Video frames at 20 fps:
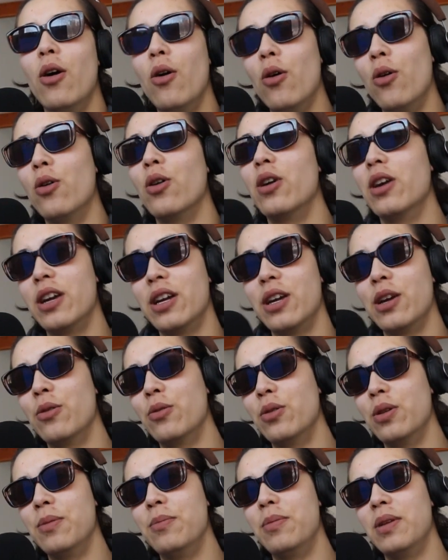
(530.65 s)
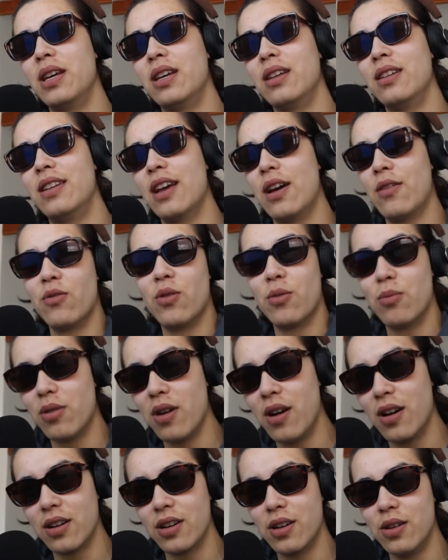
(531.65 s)
Or it would be Denver
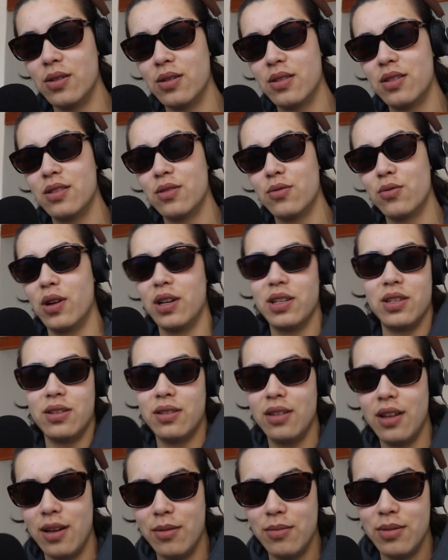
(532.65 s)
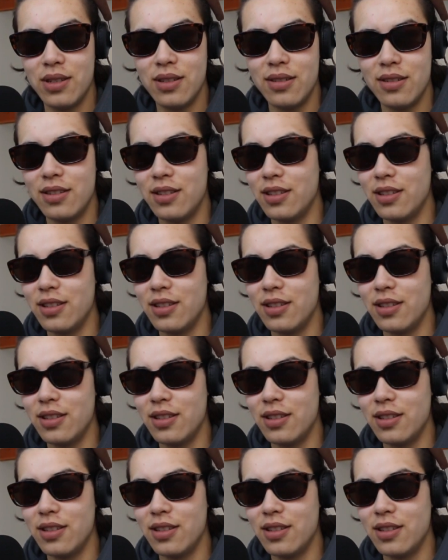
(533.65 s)
Broncos, Russell Dubs.